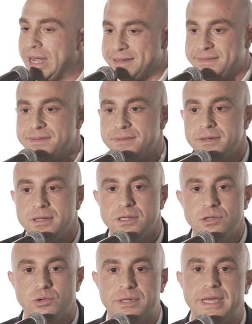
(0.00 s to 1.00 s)
What
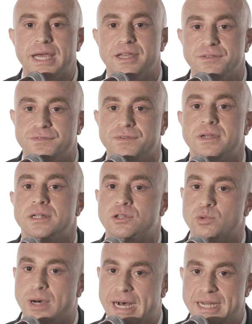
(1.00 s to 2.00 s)
you gave
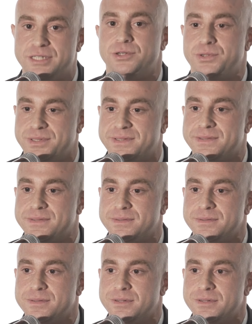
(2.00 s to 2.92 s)
to others.